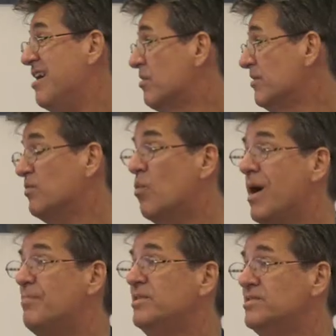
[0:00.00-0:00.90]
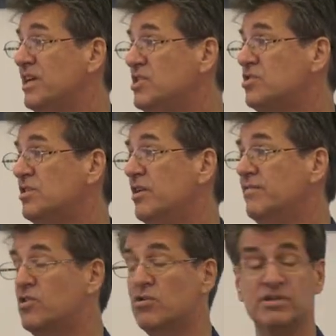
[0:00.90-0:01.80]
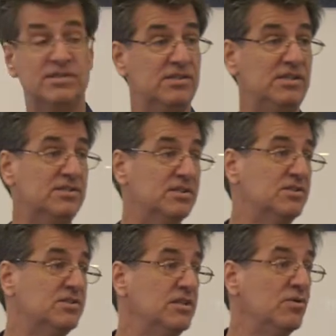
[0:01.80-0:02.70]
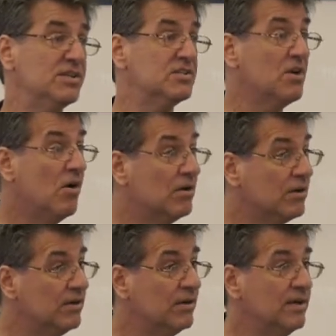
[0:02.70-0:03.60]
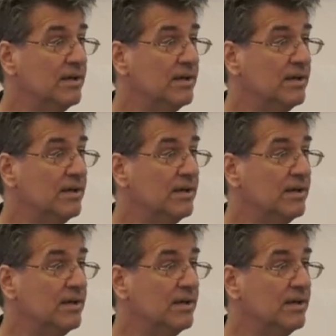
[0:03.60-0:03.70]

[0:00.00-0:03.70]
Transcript: era of the weaponization of currencies such as the US dollar.